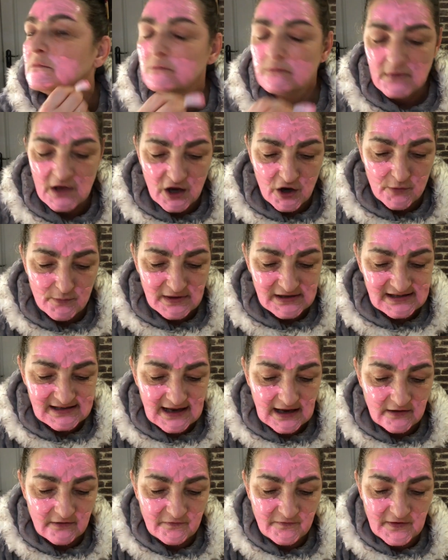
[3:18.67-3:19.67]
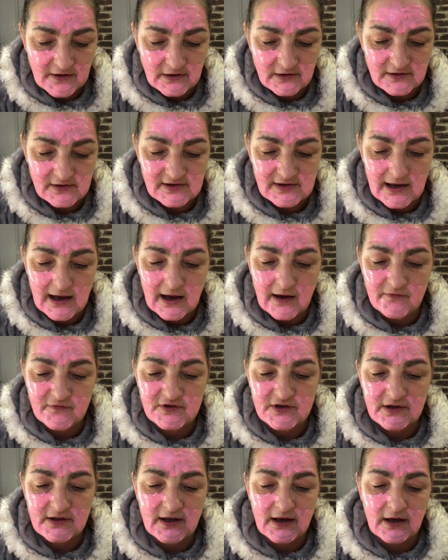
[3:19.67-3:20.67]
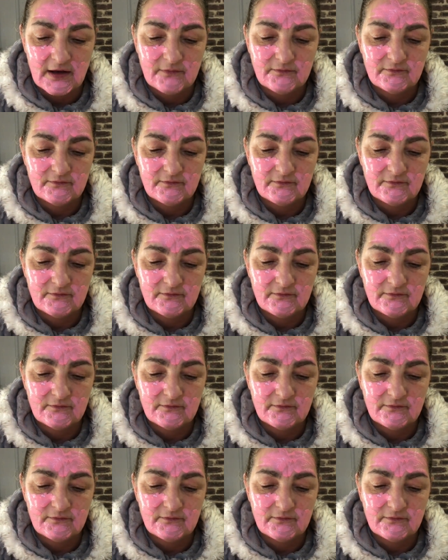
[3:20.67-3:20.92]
how my skin feels after that.